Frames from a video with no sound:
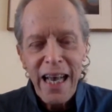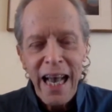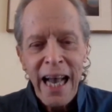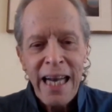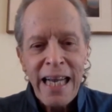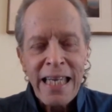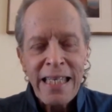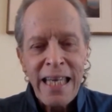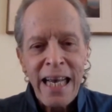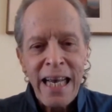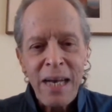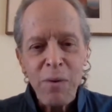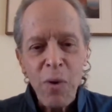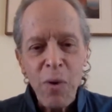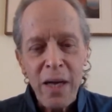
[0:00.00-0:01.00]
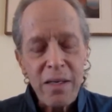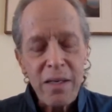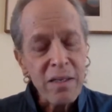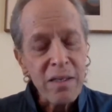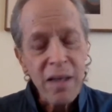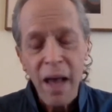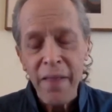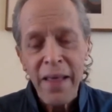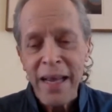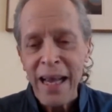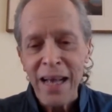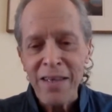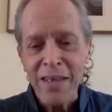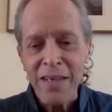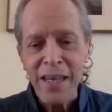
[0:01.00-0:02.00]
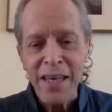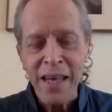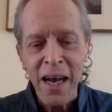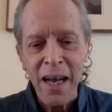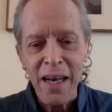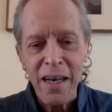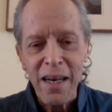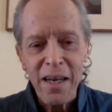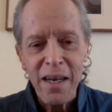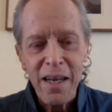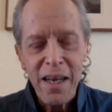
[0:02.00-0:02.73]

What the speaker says: And it did what nothing else had done.